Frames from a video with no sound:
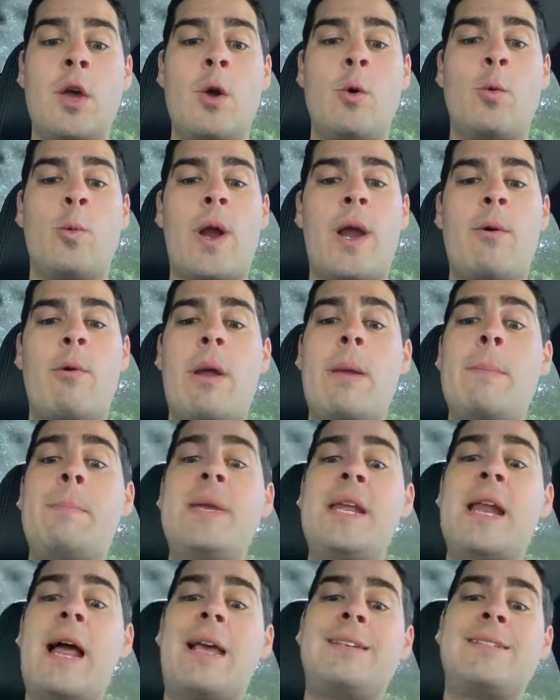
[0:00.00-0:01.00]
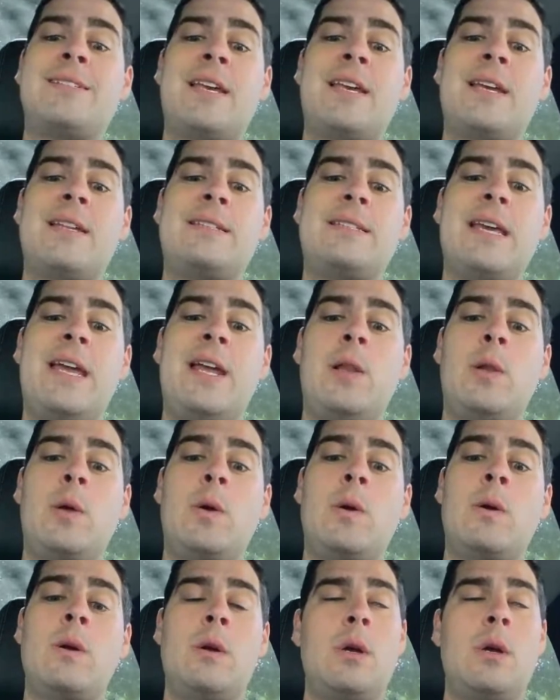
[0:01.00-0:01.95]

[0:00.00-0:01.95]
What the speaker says: Ray beat Isaiah Taylor